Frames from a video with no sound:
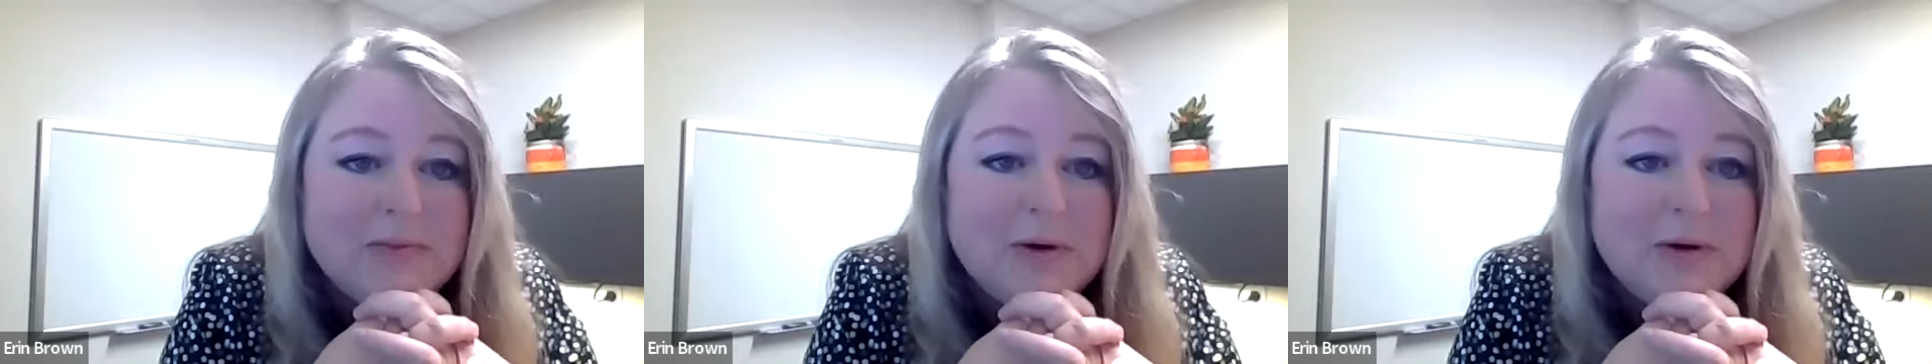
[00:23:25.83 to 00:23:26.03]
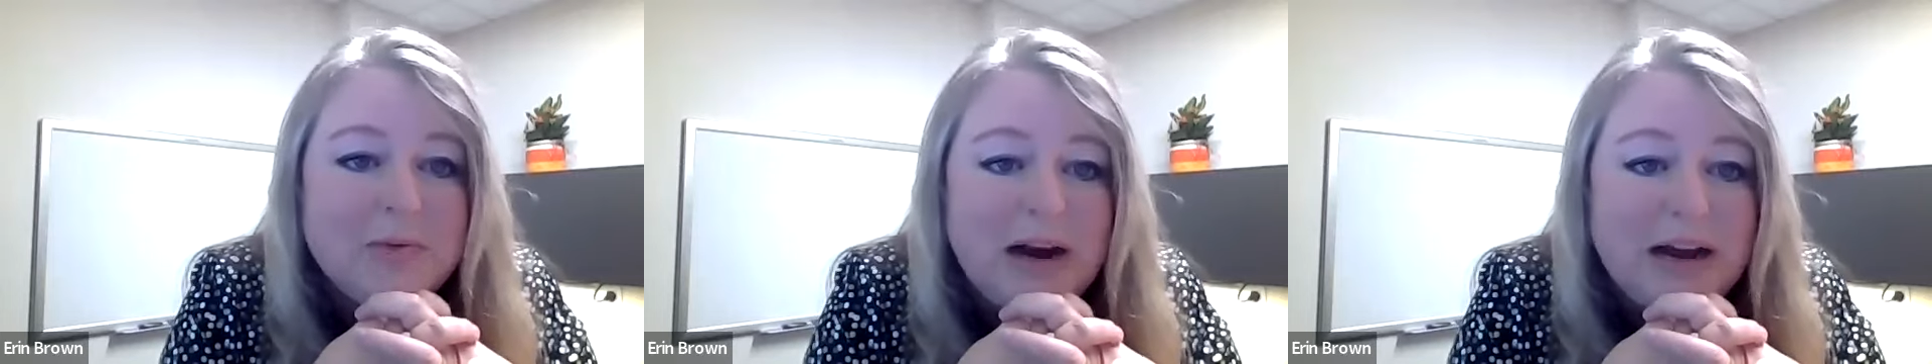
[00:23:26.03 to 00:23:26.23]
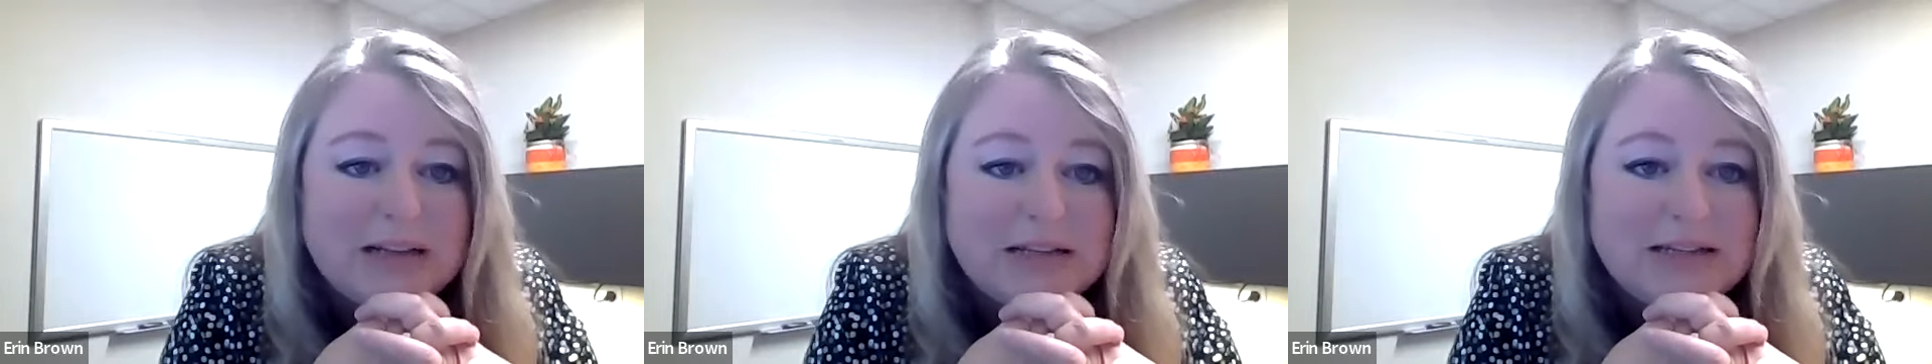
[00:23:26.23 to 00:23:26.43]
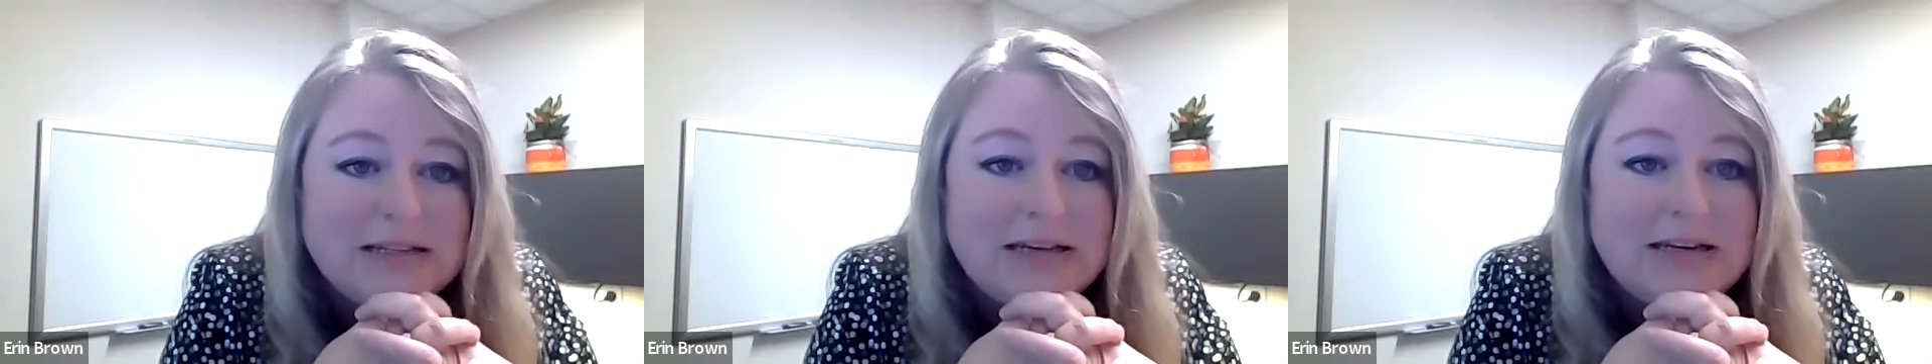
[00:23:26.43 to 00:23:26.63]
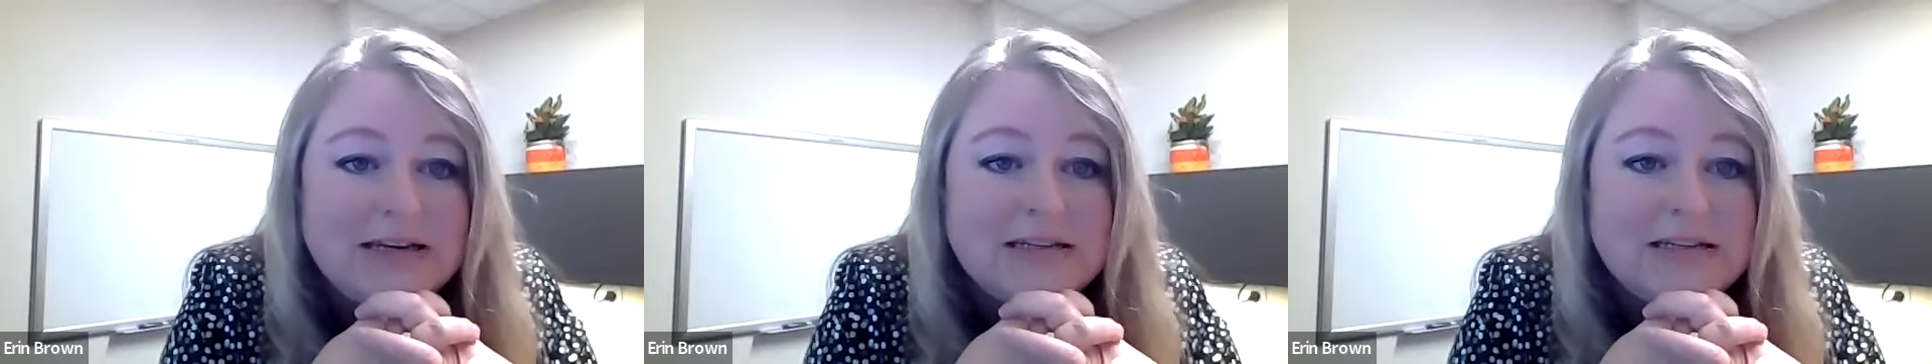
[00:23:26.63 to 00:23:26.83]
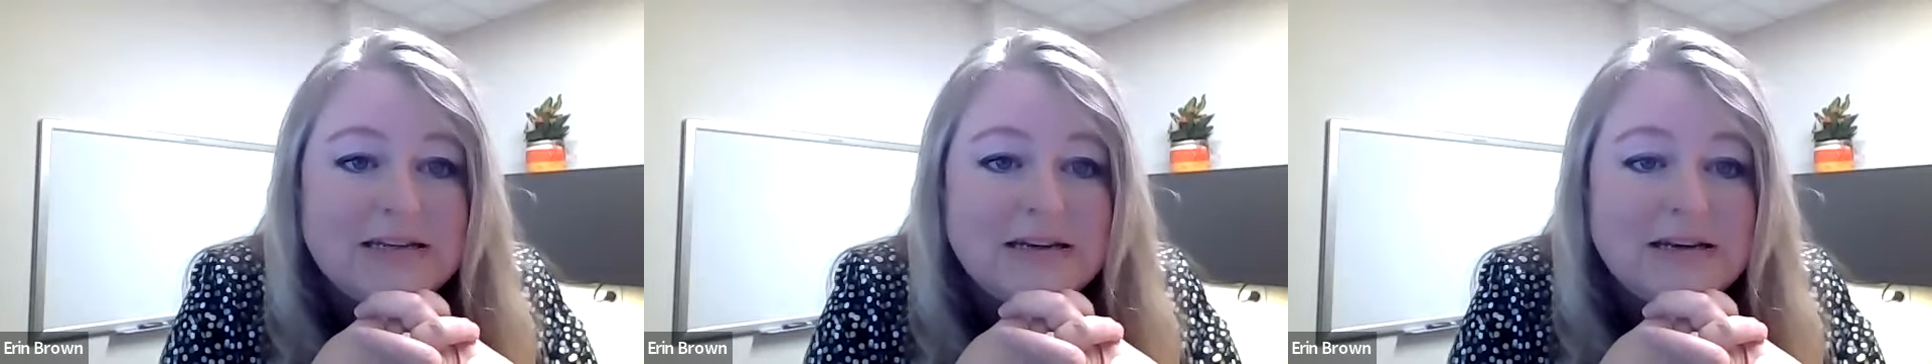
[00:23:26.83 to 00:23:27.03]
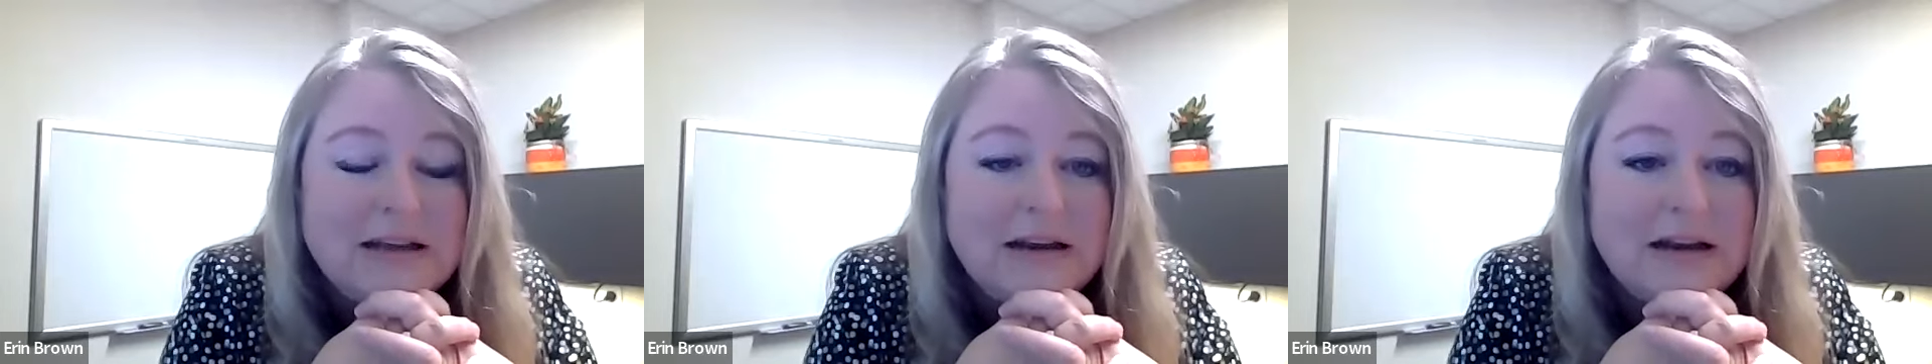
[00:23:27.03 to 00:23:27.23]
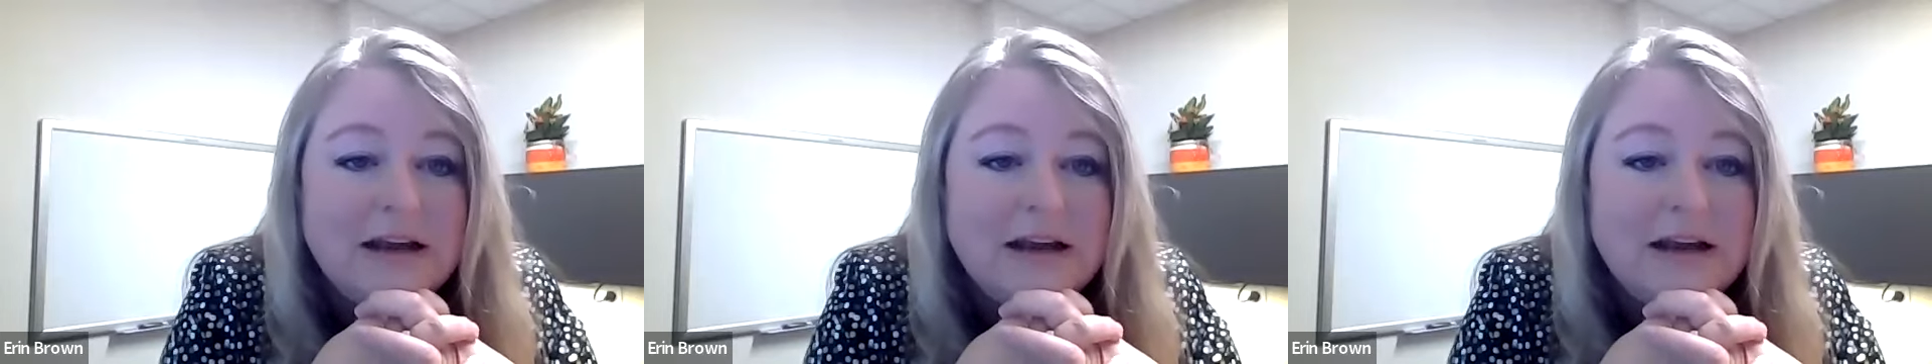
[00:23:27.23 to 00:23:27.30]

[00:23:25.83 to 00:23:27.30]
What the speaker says: but processes and